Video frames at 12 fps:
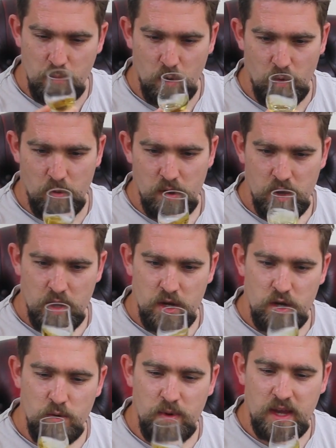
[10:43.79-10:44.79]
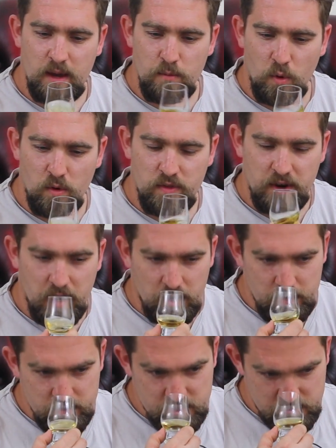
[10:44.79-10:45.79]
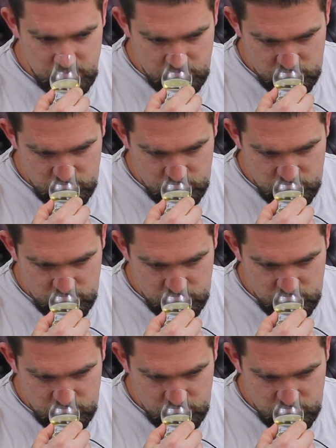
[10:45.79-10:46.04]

more. Do we get more on the nose?